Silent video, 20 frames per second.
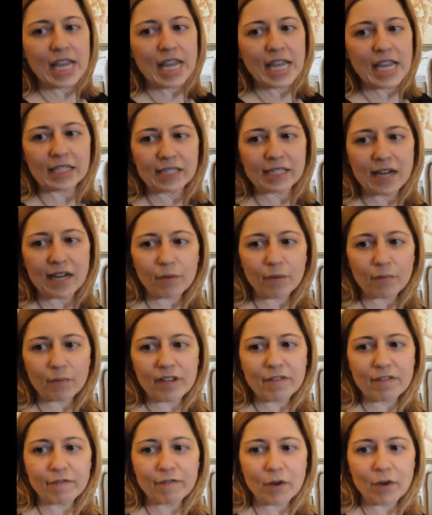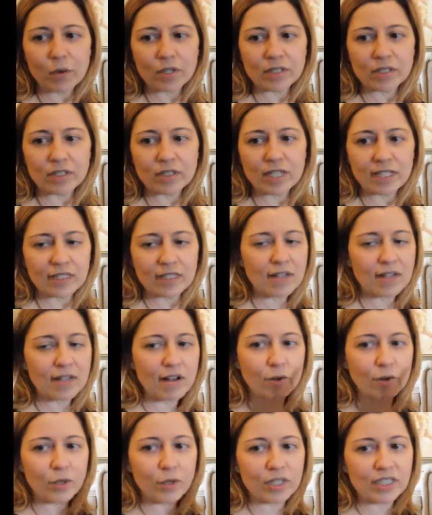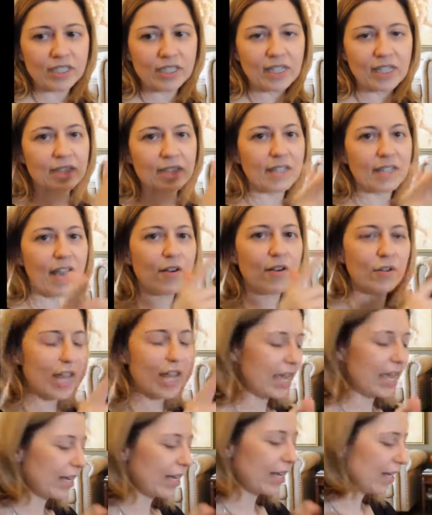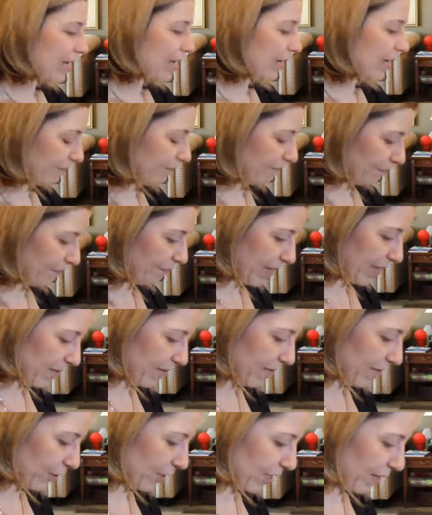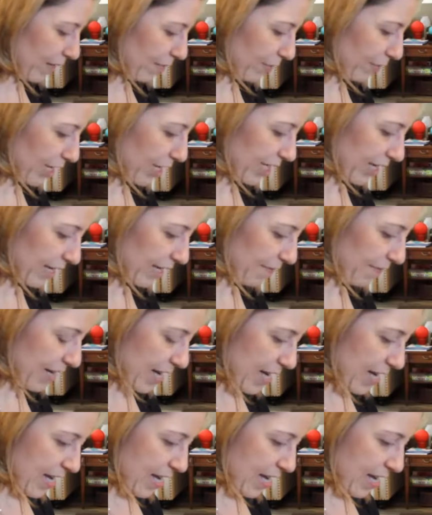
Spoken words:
It's not refocusing. It's not focusing us out and in for some reason.